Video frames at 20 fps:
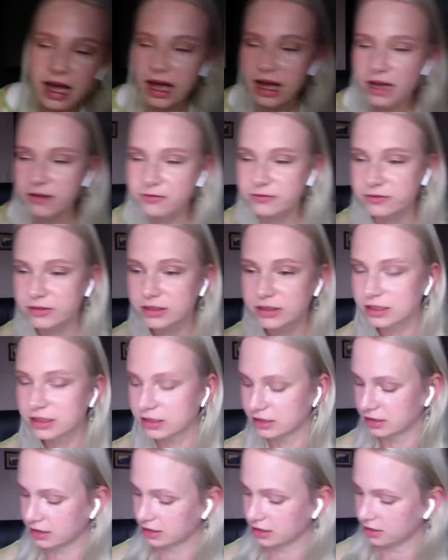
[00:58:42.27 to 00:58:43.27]
I have
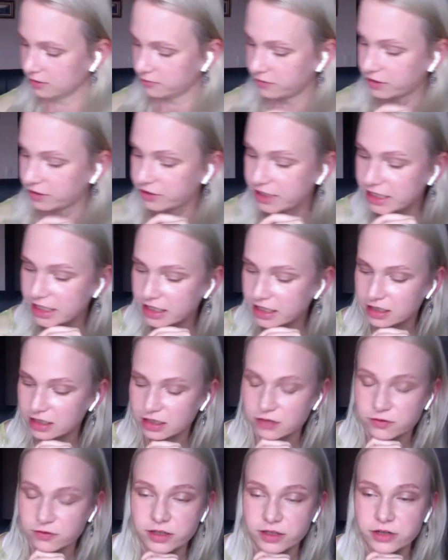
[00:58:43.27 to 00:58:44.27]
a
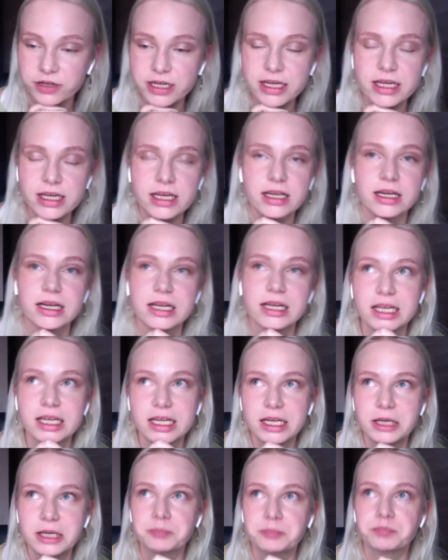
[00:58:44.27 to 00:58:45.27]
very, very,
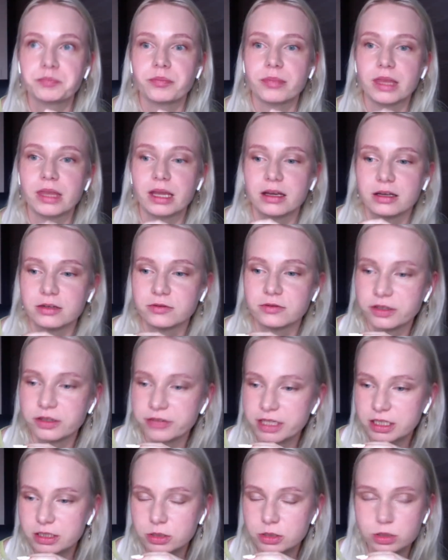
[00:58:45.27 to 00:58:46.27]

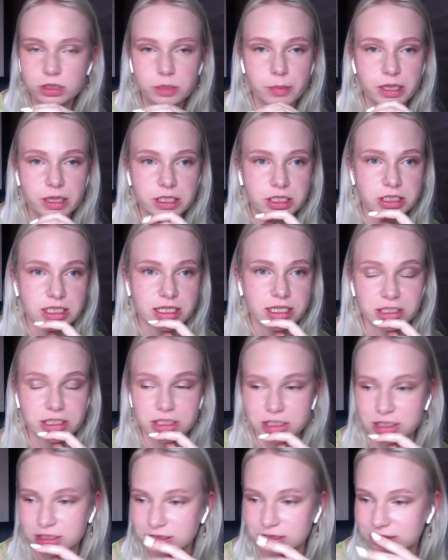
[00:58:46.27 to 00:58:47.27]
very good
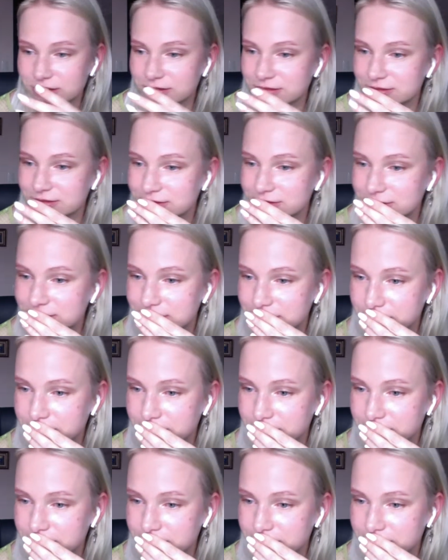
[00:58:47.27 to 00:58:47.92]
imagination.